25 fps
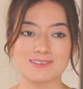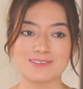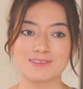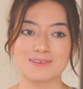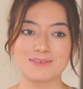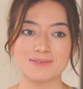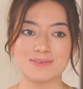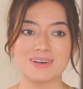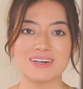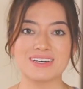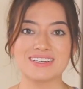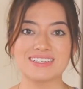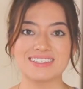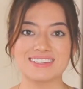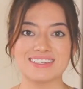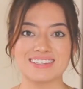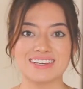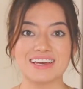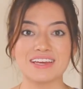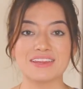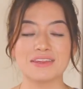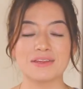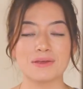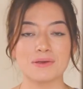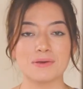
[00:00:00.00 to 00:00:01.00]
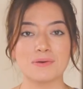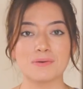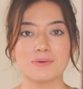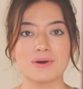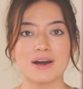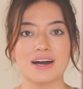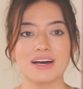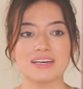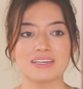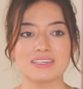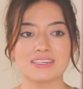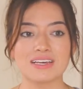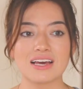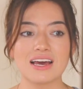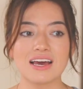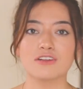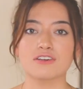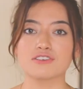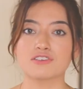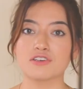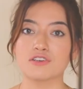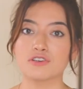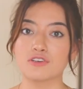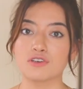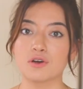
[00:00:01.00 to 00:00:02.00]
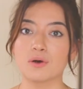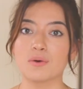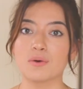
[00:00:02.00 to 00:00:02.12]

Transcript: to the ones in the US. There's a